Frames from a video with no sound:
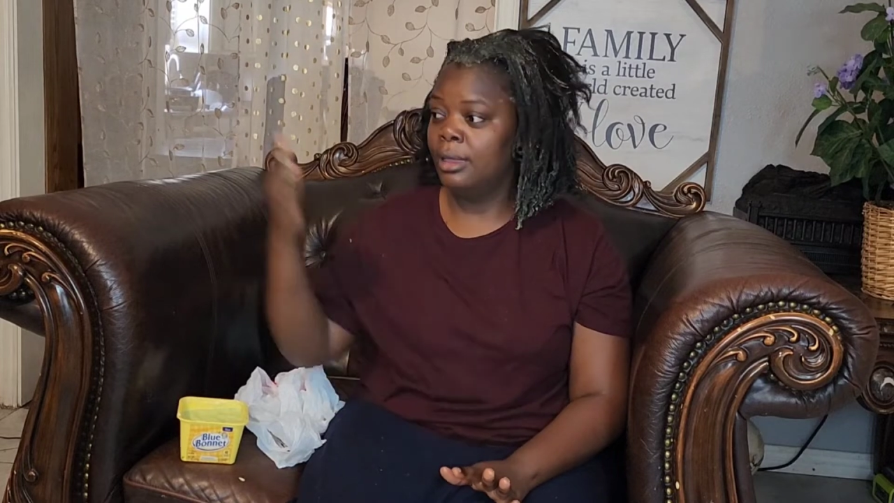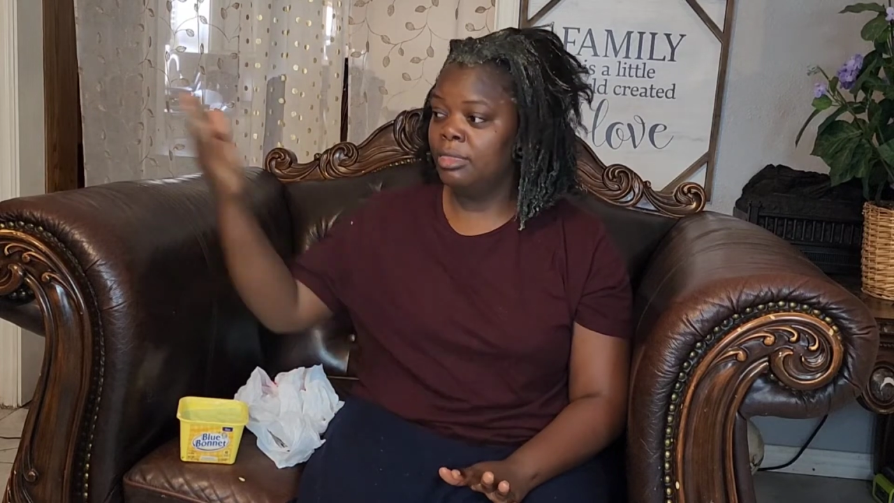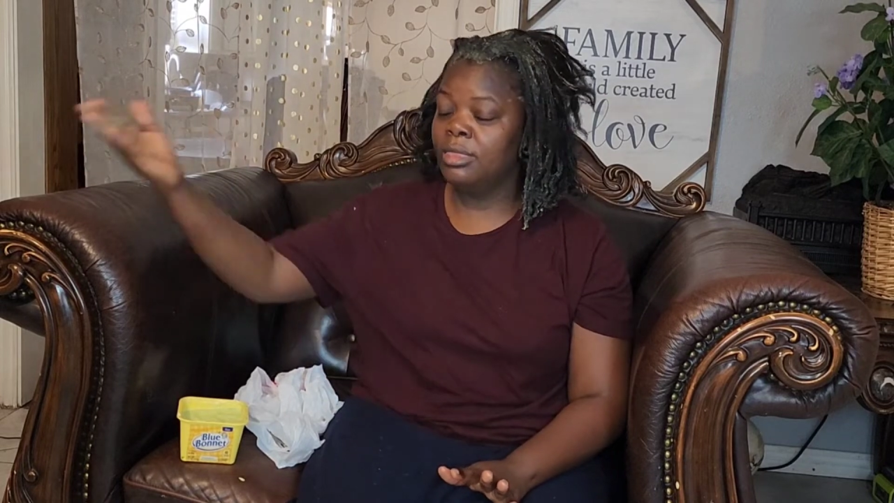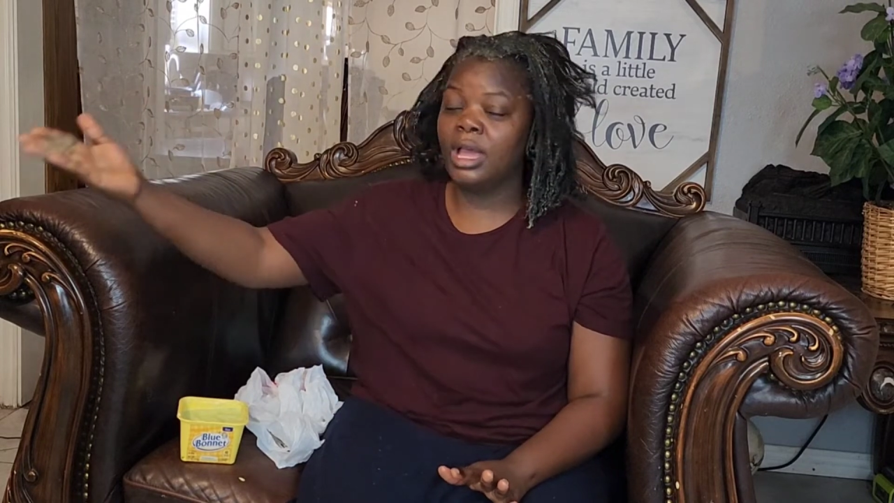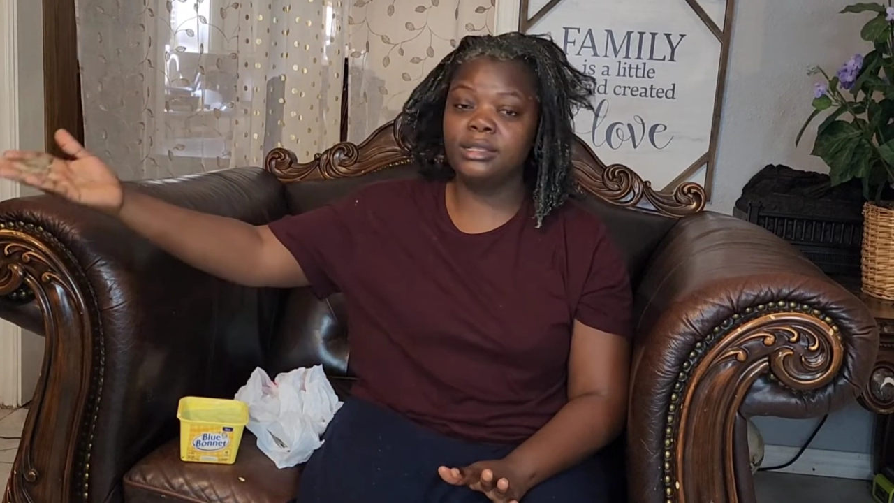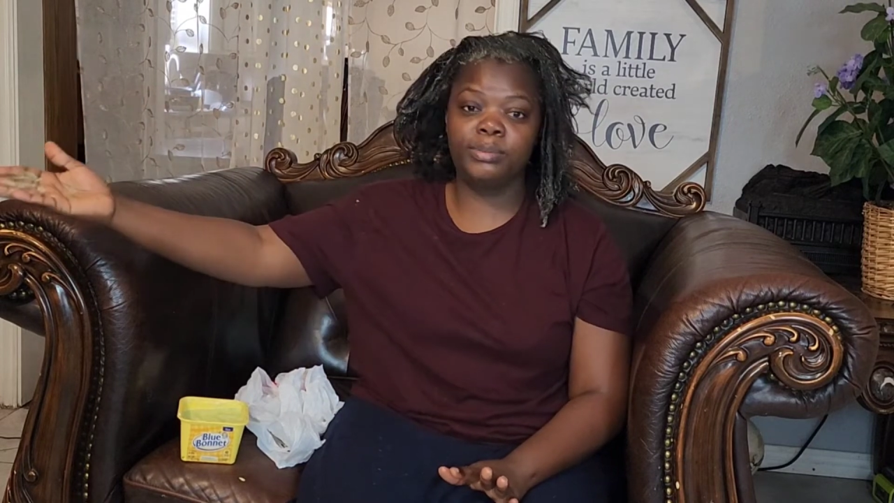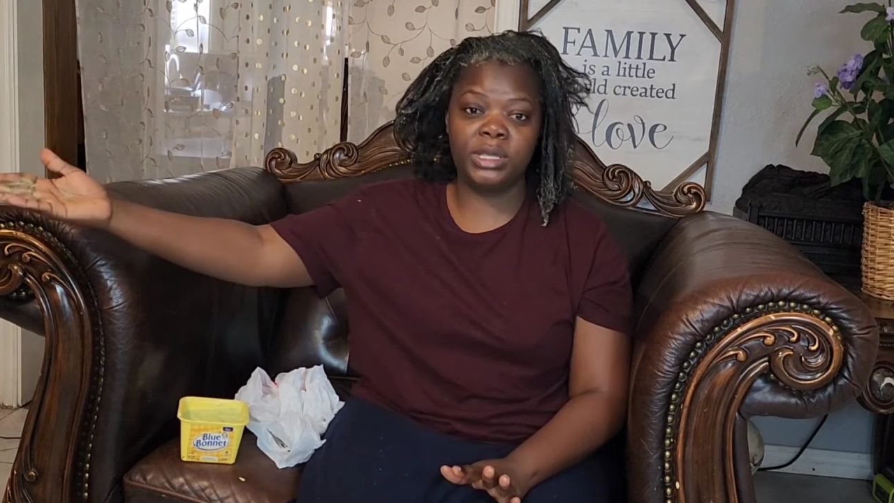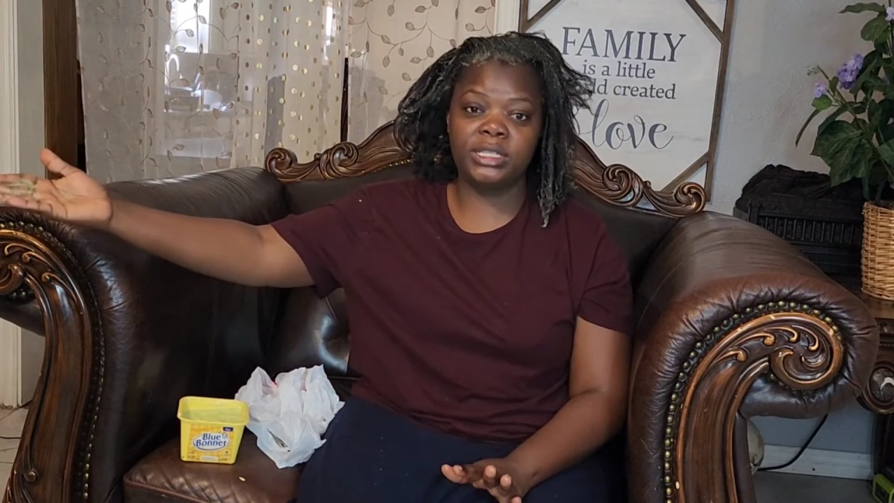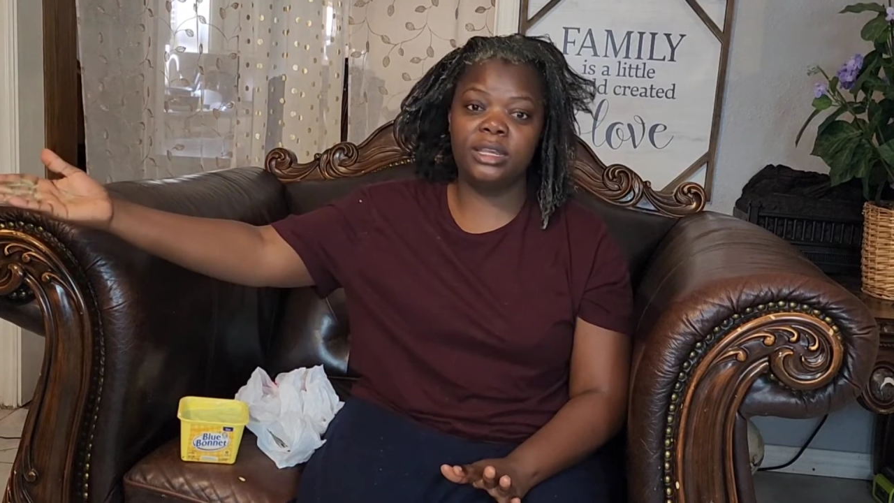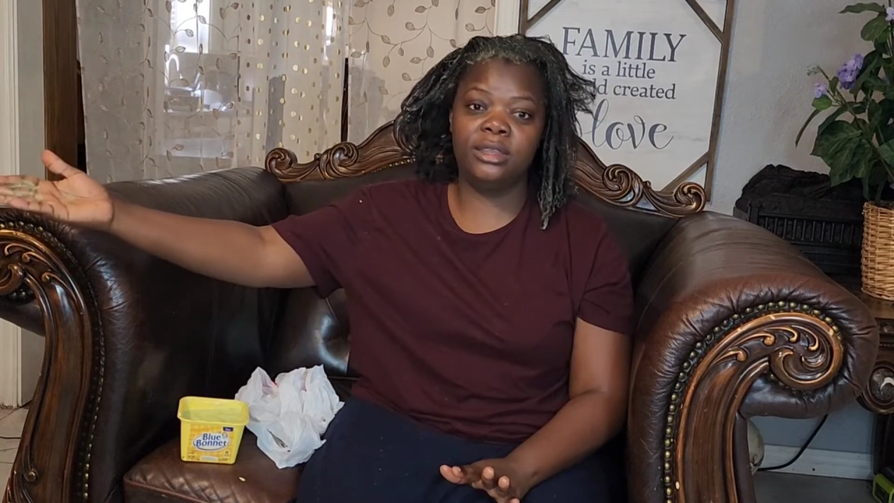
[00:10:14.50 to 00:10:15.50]
that
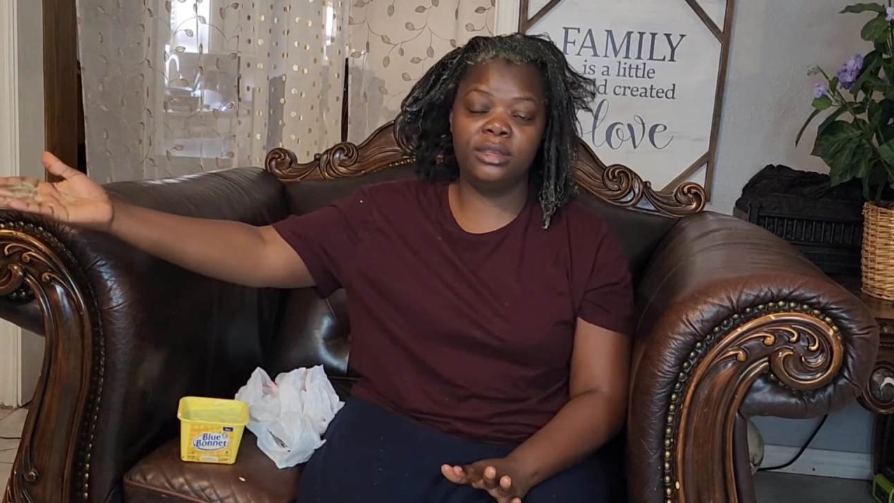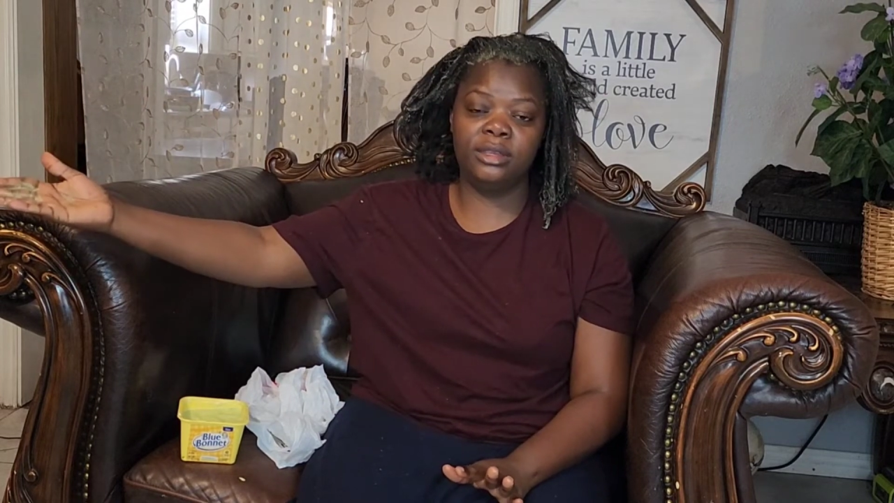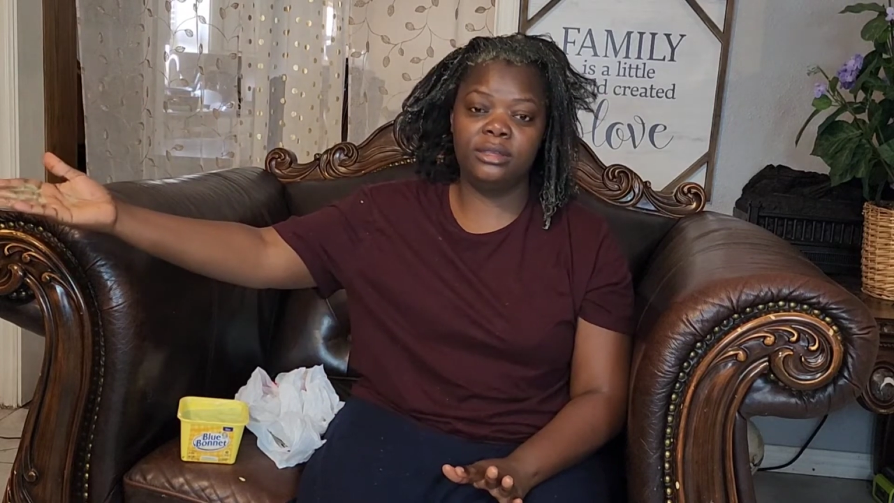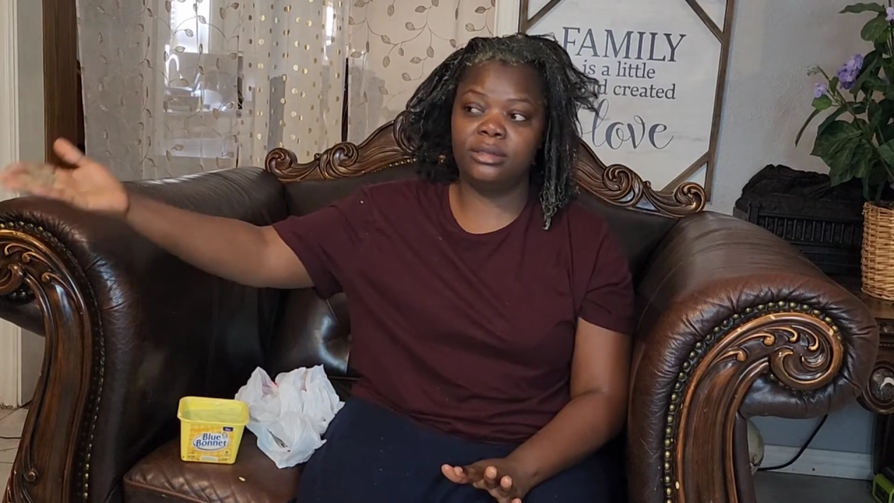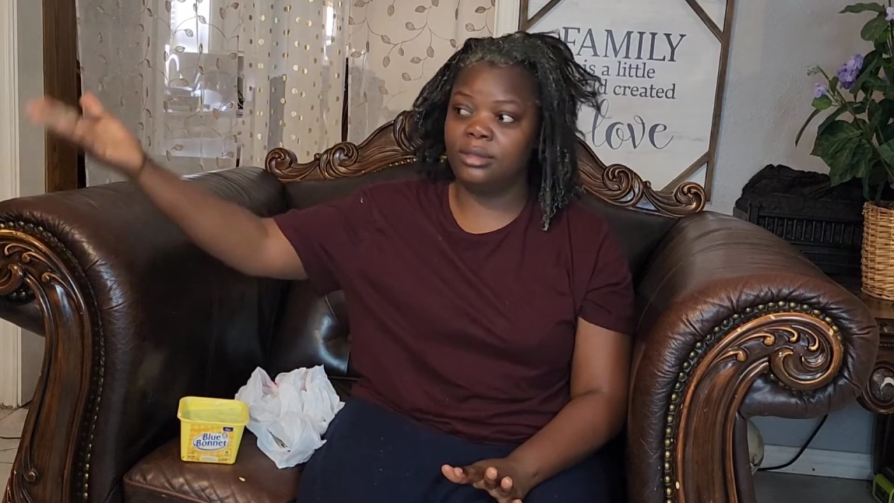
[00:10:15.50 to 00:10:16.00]
person need it,